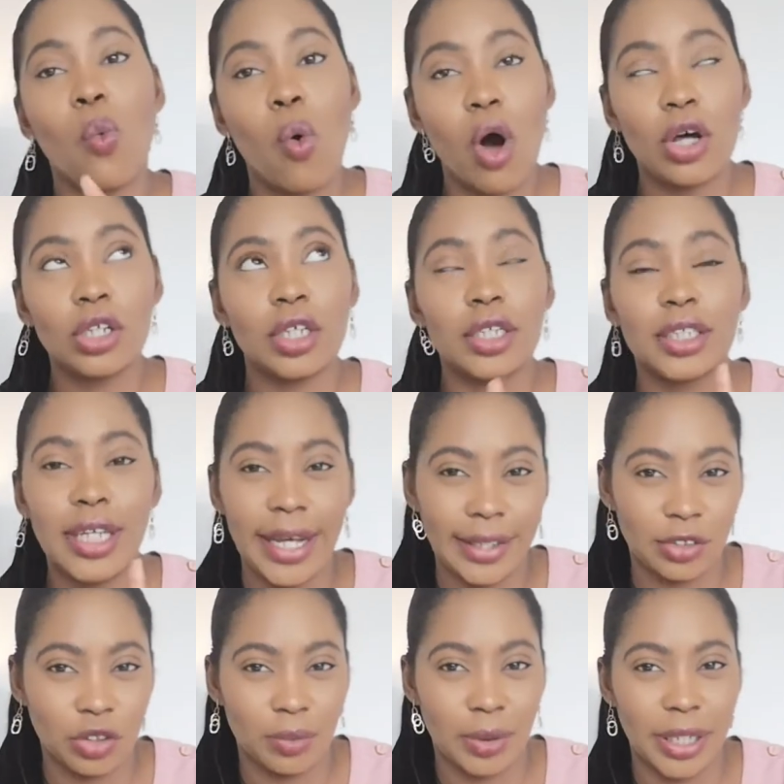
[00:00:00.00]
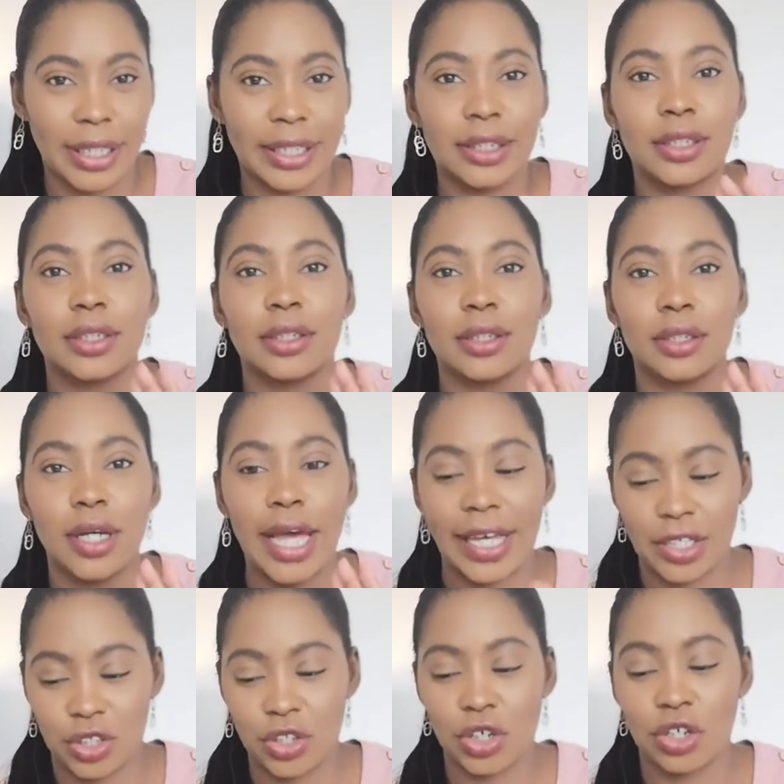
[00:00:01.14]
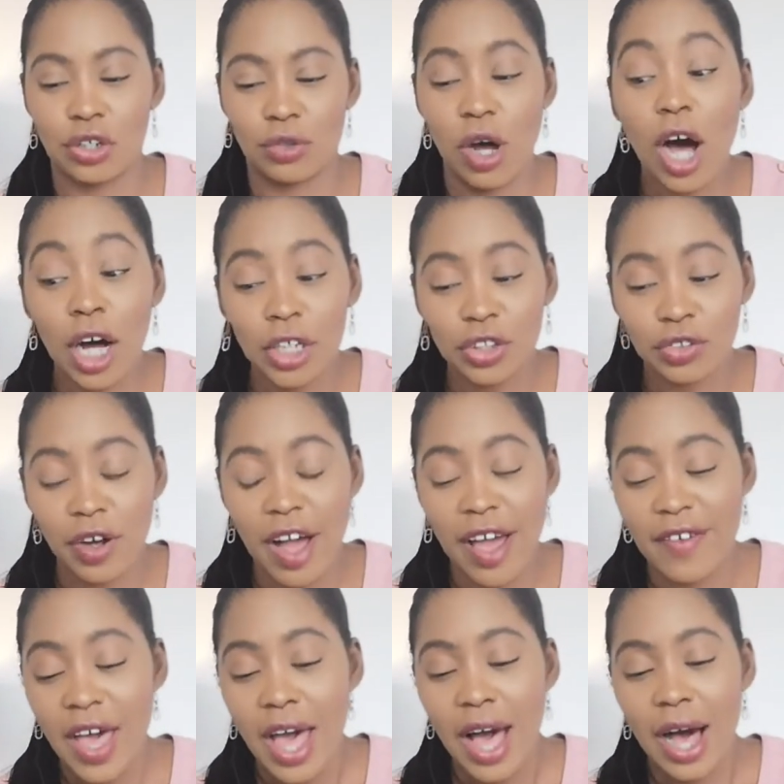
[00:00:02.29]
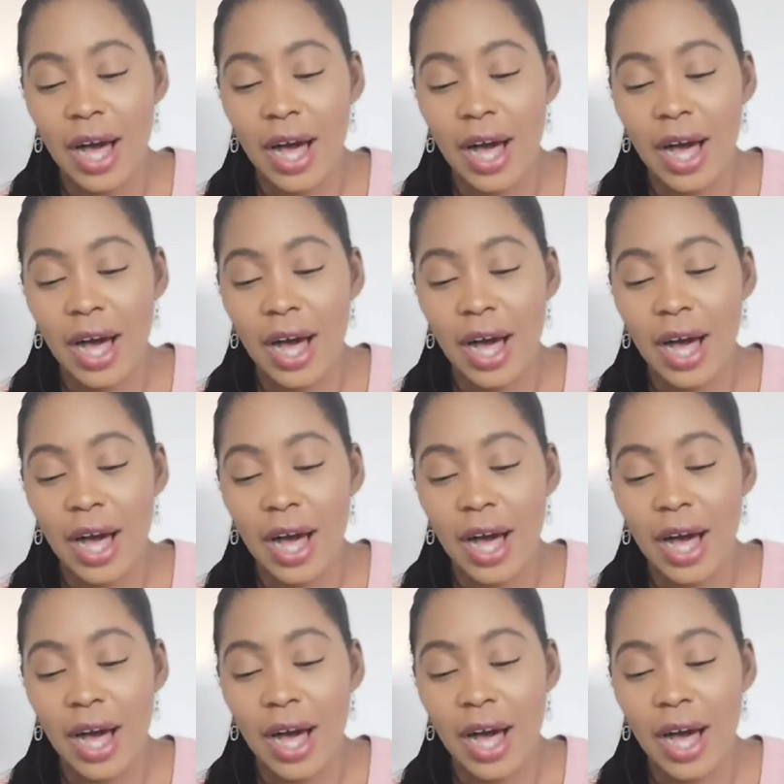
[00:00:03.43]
1 Tetrabyte external hard drive.